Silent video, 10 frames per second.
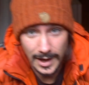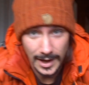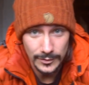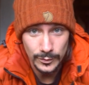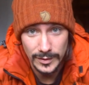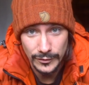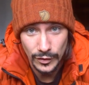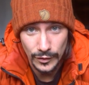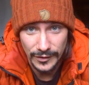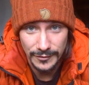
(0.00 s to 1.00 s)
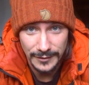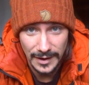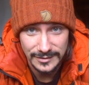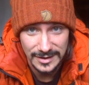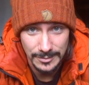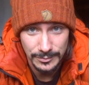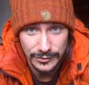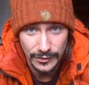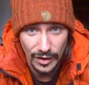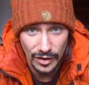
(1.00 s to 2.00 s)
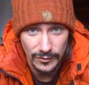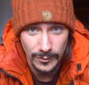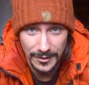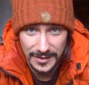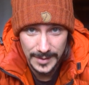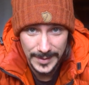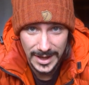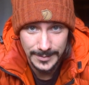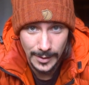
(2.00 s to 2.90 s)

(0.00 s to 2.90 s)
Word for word: and we've caught our first glimpse of one of the Himalayan